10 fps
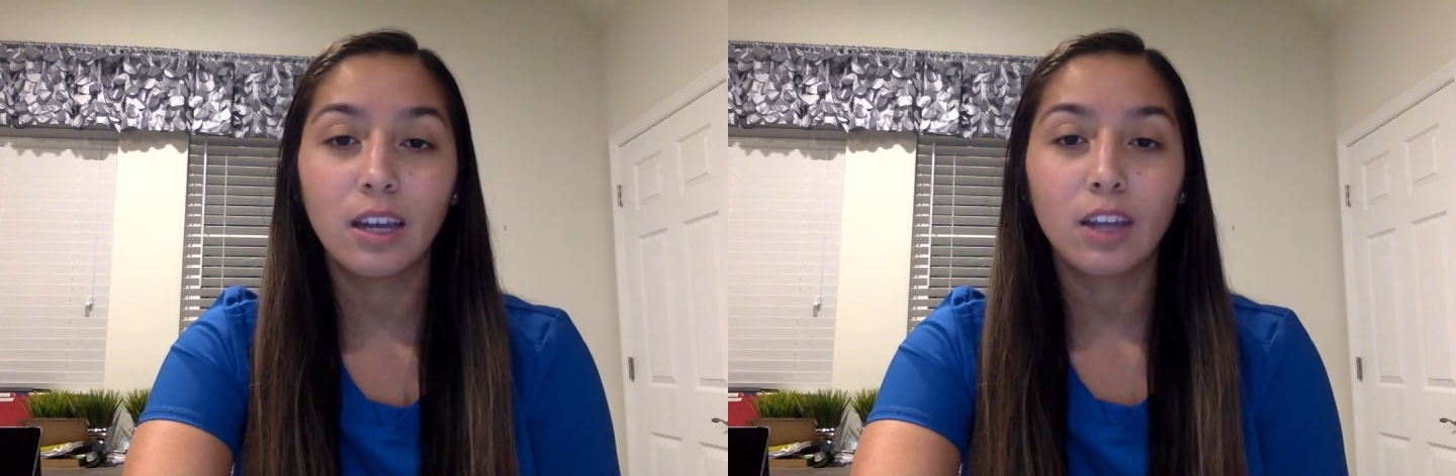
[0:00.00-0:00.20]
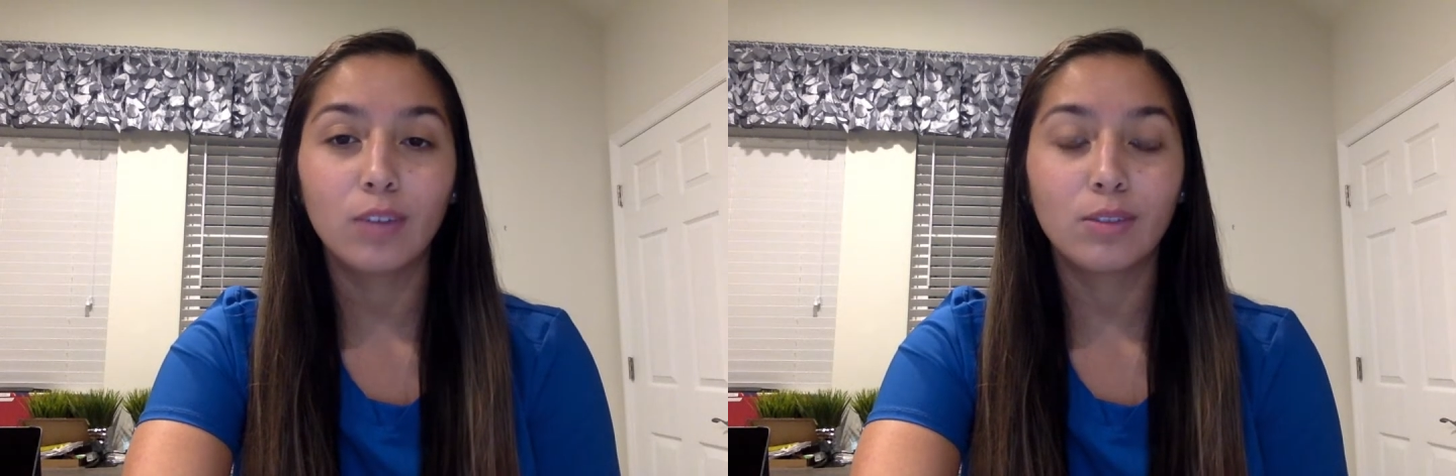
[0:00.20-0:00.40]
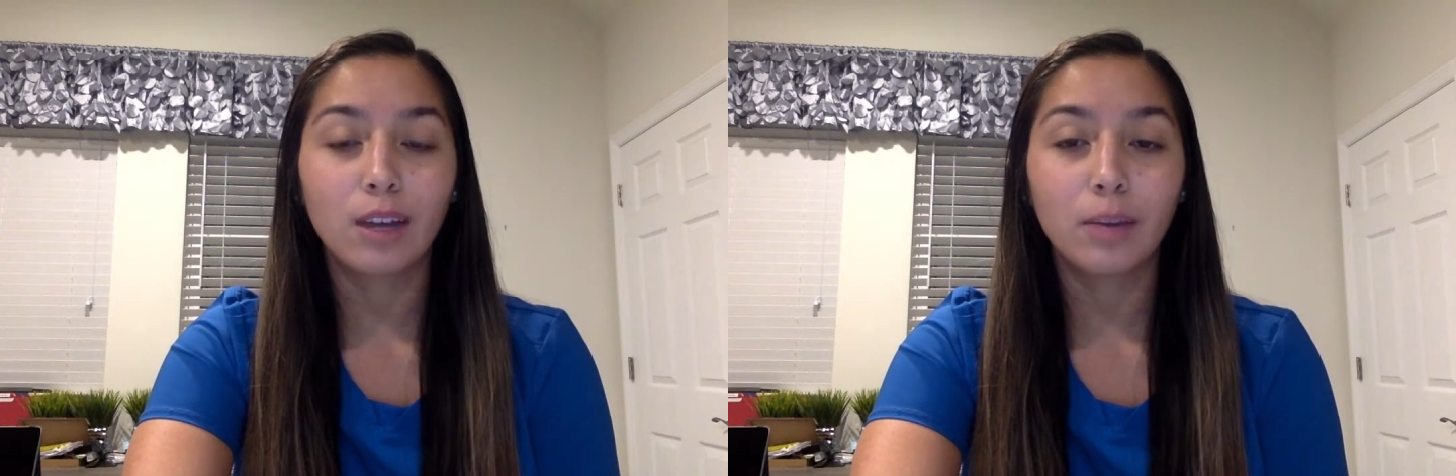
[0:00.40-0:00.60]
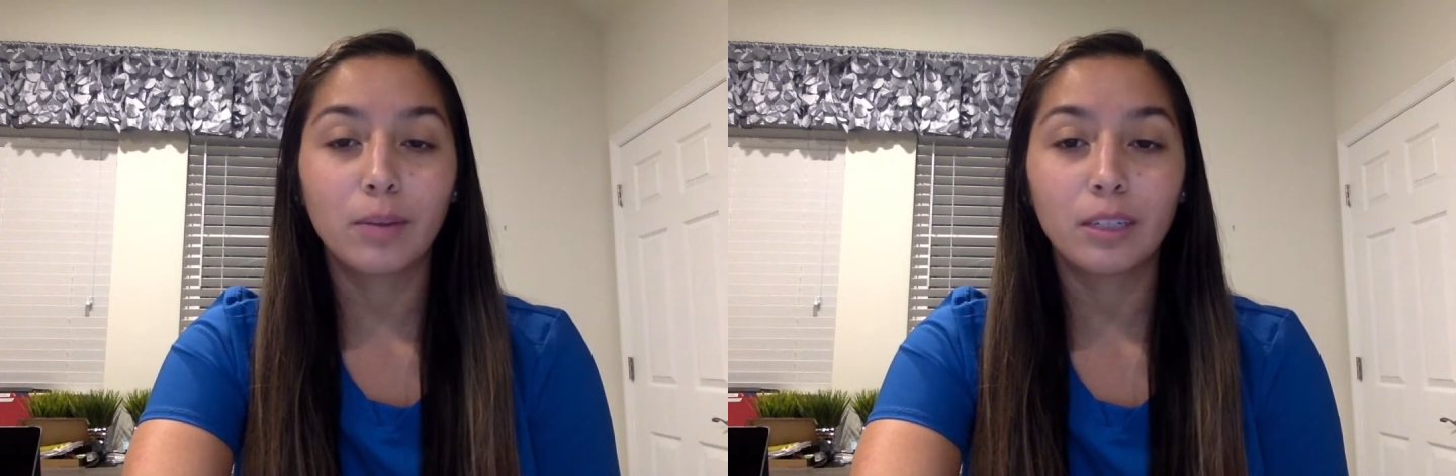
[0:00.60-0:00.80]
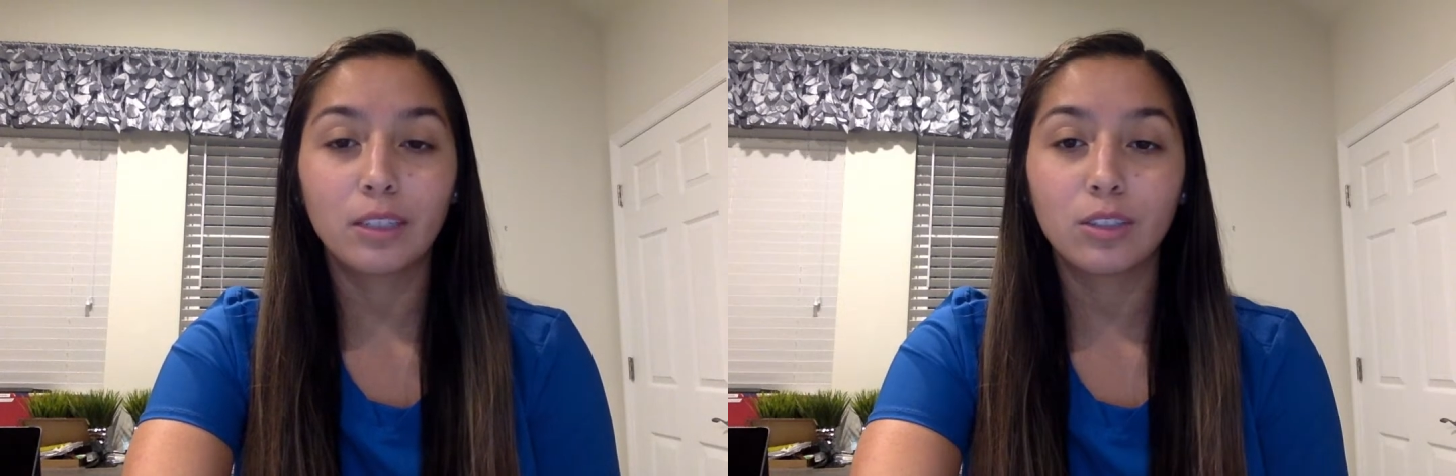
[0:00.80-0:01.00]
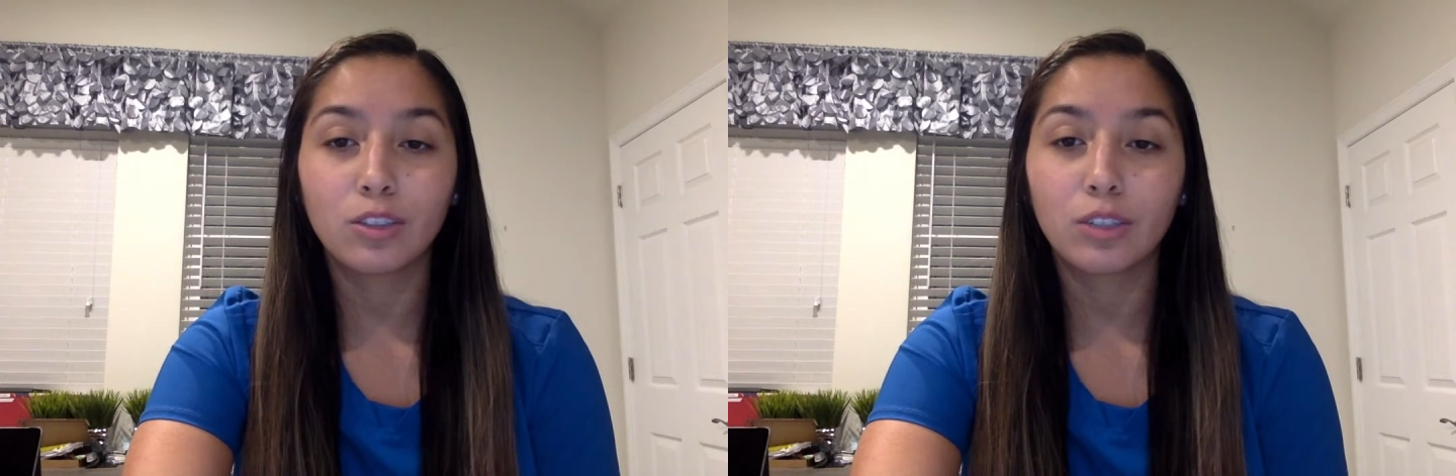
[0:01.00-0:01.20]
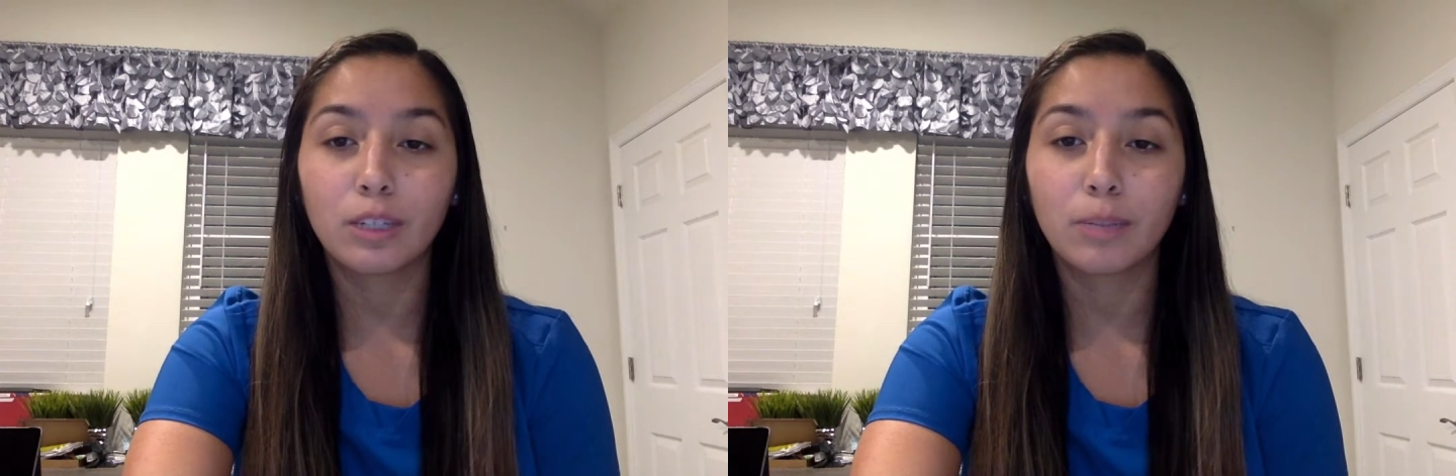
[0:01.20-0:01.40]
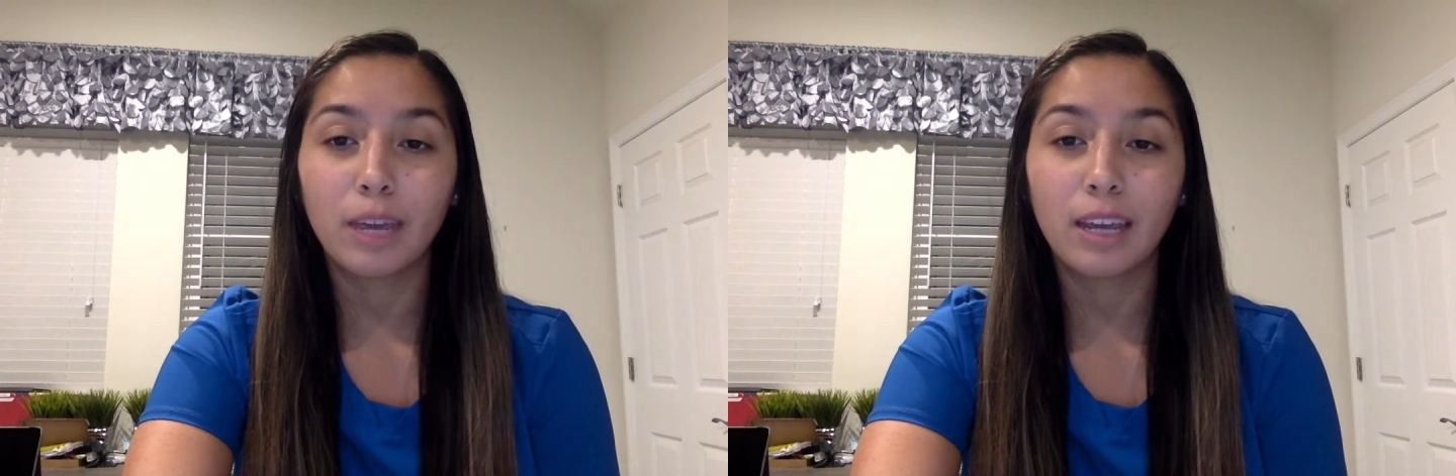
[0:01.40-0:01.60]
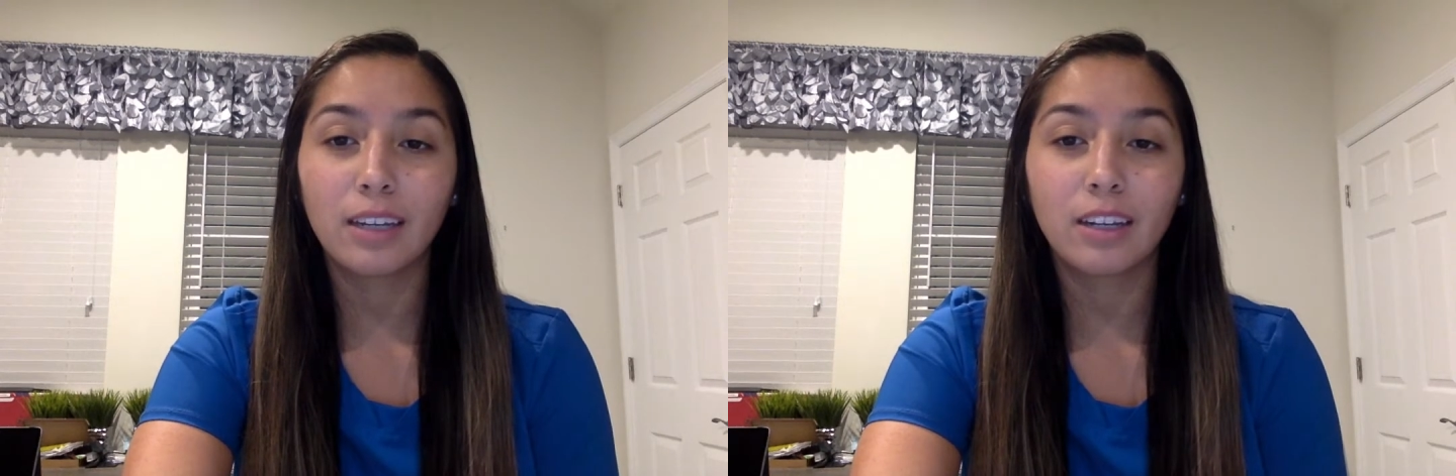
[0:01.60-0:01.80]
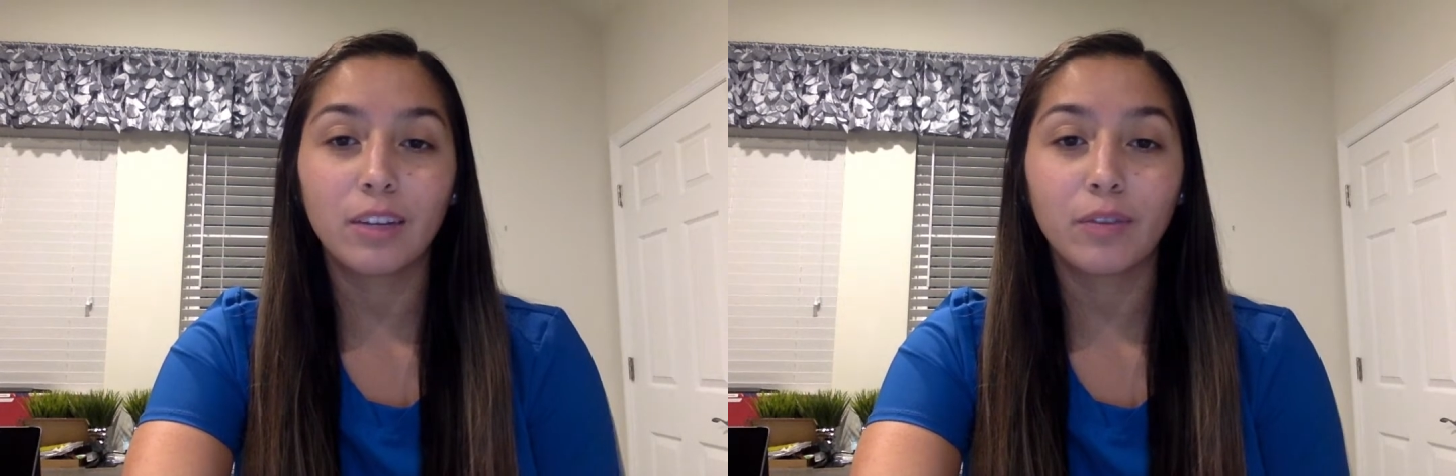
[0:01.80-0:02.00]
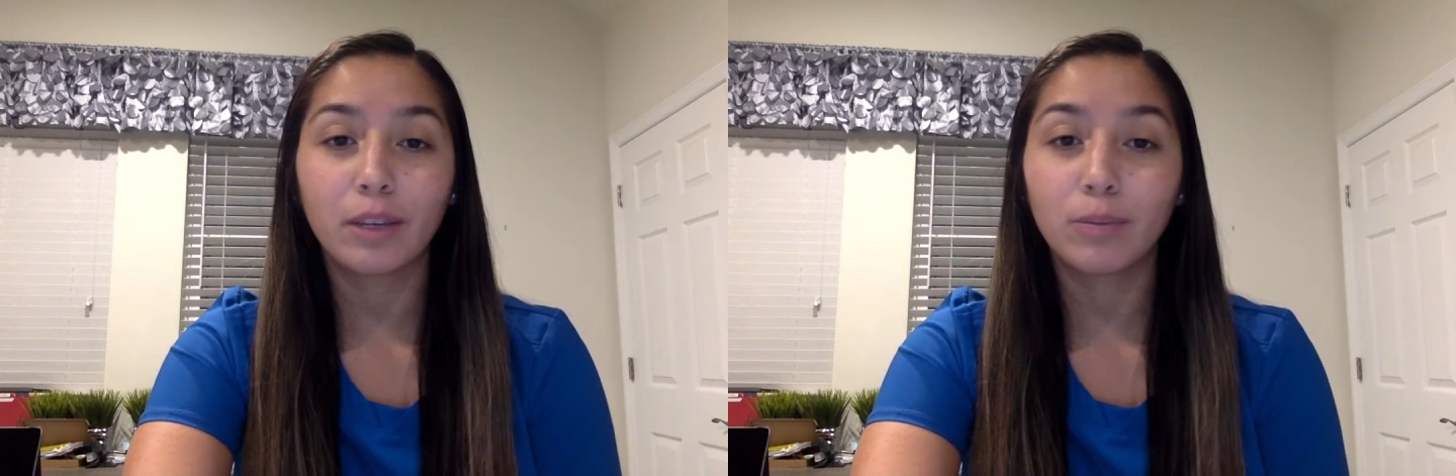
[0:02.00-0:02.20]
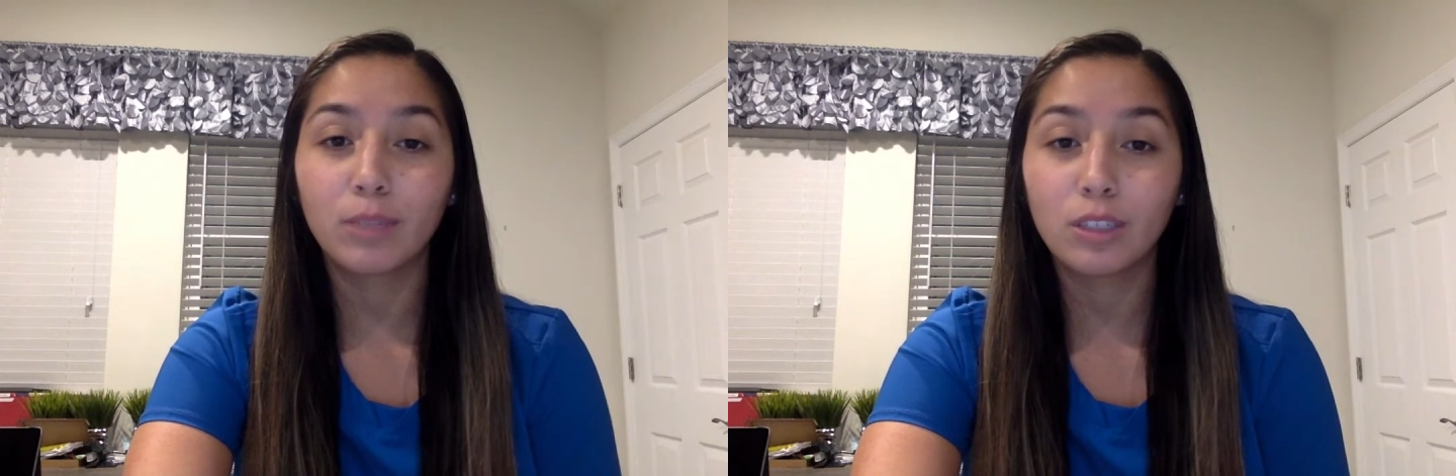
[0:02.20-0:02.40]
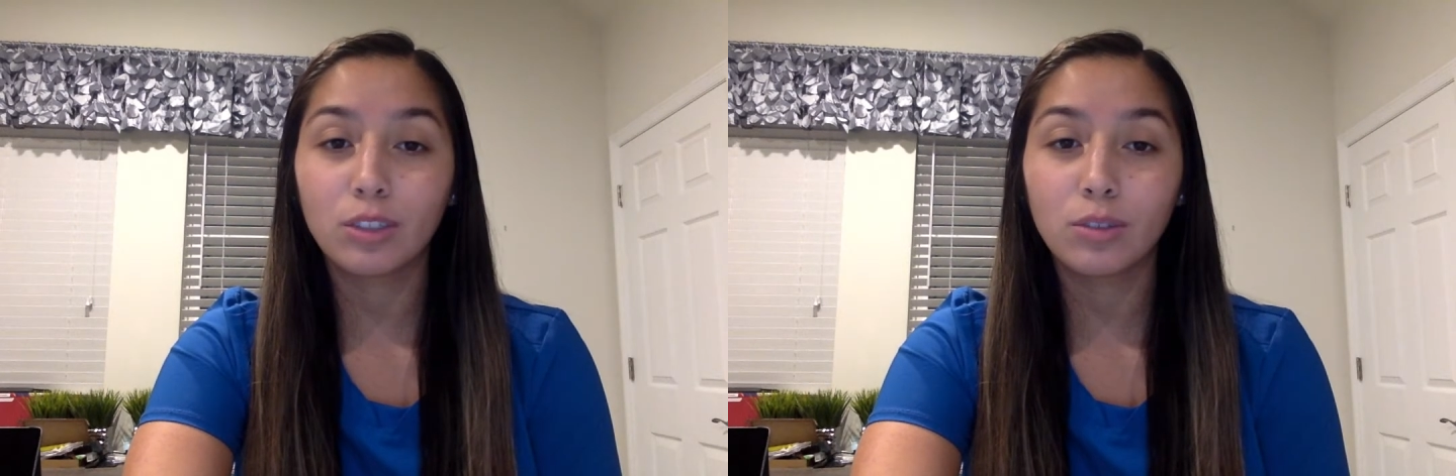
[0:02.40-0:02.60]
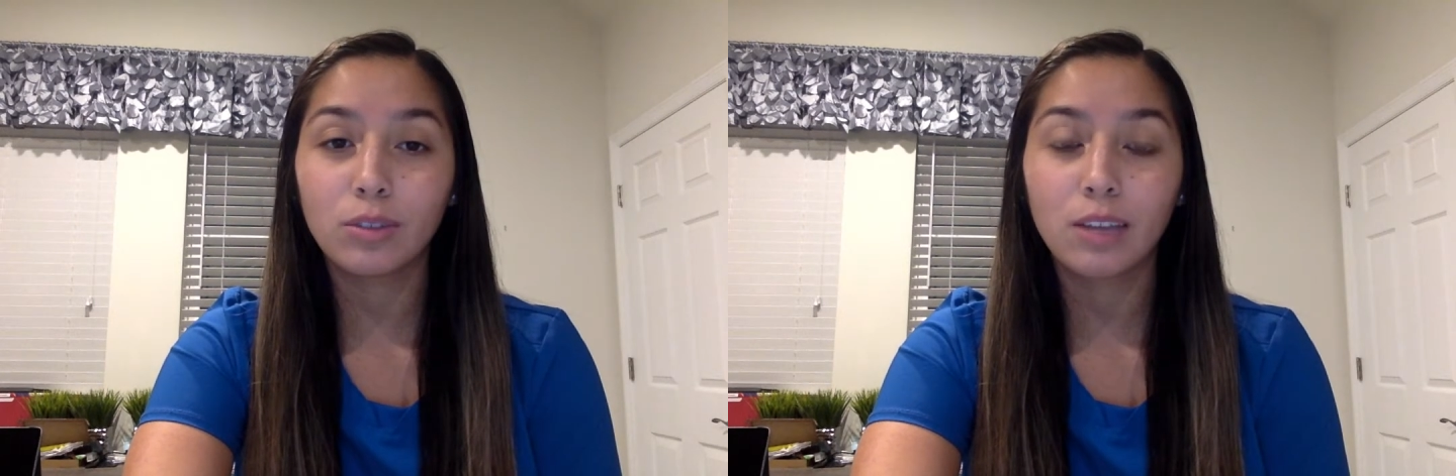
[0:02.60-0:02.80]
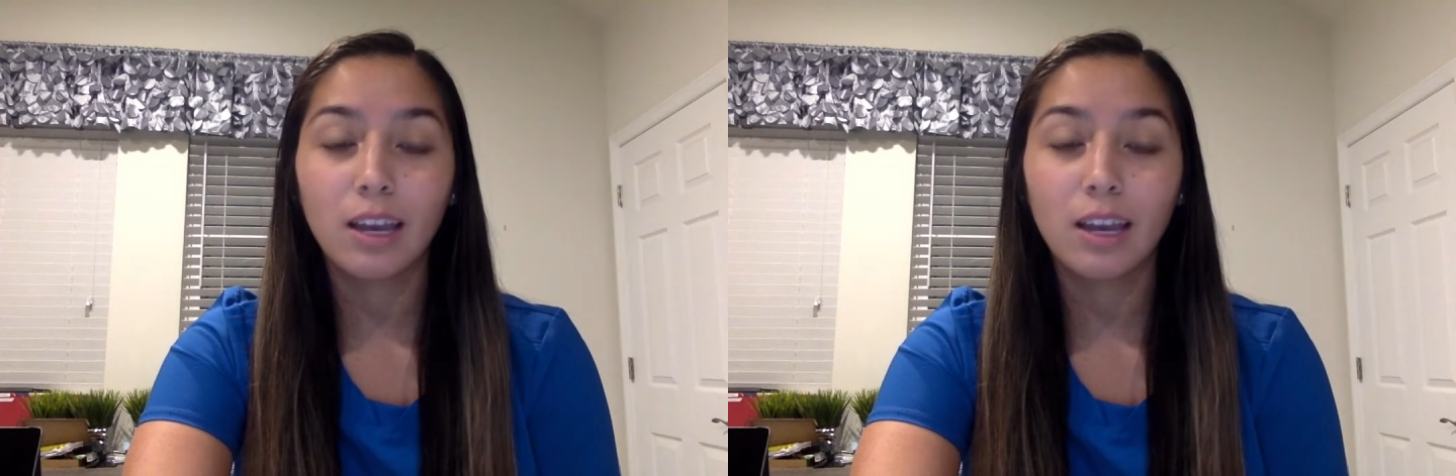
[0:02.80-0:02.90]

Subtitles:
used commonly to treat pain and inflamed tissues.